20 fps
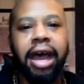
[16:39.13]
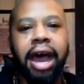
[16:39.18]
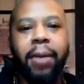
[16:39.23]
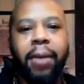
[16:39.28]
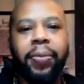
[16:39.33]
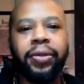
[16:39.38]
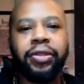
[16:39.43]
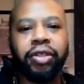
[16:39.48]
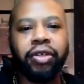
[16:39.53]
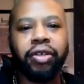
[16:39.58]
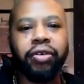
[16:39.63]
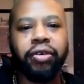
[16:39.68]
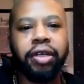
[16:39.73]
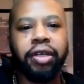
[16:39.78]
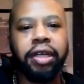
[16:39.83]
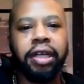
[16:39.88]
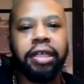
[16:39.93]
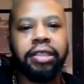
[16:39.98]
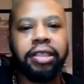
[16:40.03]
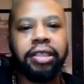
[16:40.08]

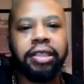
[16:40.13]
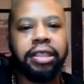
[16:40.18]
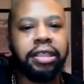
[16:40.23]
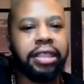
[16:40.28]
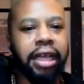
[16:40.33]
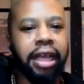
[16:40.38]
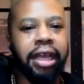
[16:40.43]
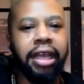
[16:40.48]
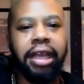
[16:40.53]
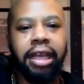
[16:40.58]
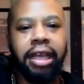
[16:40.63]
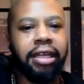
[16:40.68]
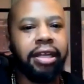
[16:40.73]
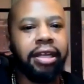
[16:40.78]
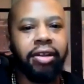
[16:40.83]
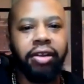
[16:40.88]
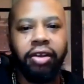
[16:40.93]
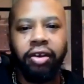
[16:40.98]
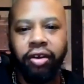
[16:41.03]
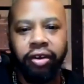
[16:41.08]
opportunity to stay
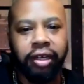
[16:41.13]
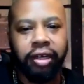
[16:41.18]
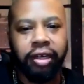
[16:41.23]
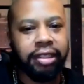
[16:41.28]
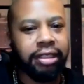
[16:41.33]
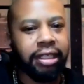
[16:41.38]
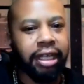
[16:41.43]
in the learning,